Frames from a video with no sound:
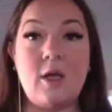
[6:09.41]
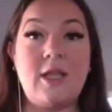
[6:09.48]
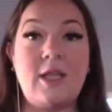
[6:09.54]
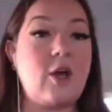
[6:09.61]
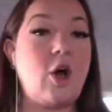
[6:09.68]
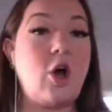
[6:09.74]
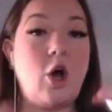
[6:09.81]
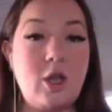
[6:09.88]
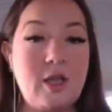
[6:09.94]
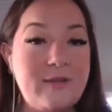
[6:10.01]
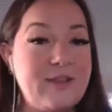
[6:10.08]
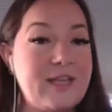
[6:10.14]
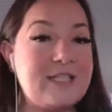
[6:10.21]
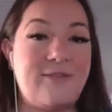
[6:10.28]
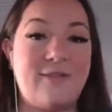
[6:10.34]
like all
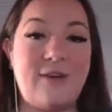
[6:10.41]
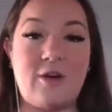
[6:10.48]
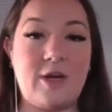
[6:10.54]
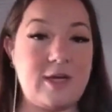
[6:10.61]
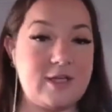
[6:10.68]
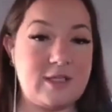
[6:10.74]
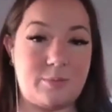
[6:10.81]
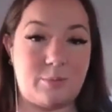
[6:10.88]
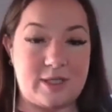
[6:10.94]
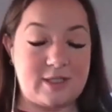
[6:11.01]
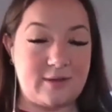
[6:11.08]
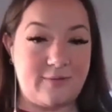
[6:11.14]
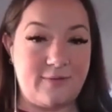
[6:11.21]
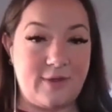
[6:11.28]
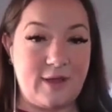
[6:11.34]
of these very
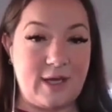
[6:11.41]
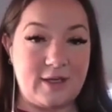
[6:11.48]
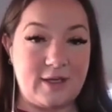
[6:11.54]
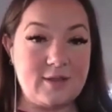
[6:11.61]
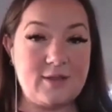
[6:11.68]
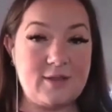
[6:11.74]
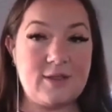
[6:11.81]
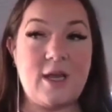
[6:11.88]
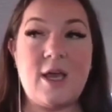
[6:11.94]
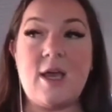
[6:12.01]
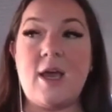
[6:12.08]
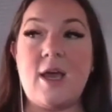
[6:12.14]
expressive things.